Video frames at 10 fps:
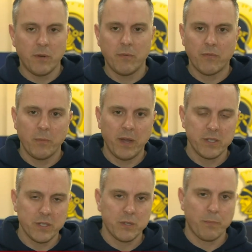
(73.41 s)
from, from my
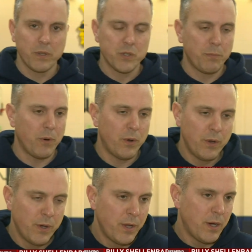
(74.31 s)
assistant principal
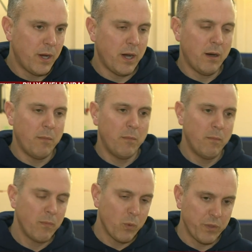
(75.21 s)
um,
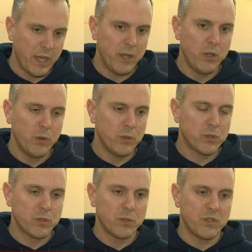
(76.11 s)
with that
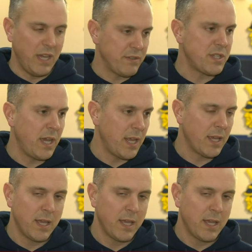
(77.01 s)
news is devastating.